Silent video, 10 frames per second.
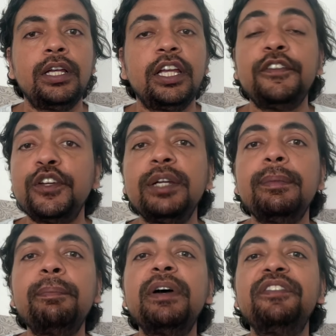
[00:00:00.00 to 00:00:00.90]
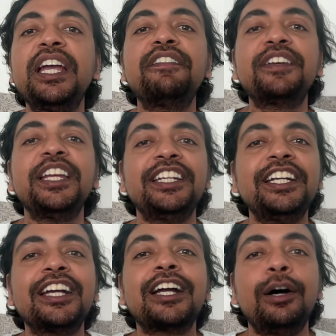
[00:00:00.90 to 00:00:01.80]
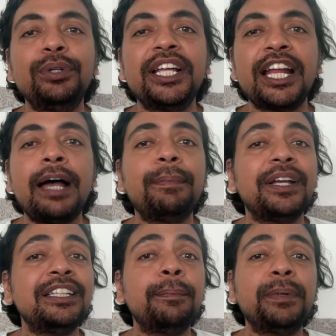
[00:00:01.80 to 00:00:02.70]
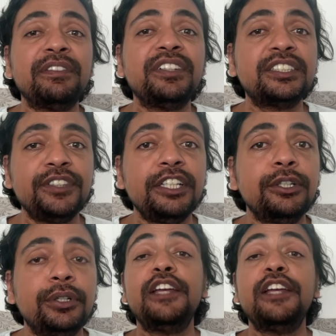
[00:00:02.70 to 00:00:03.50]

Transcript: If you remember, we have created a counter app in the previous video.